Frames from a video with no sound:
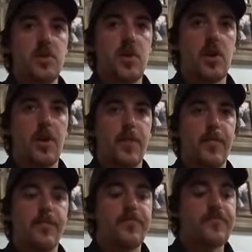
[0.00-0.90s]

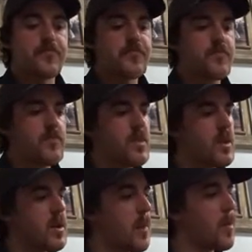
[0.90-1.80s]
I'm
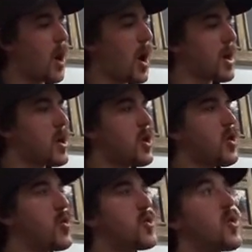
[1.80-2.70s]
not a huge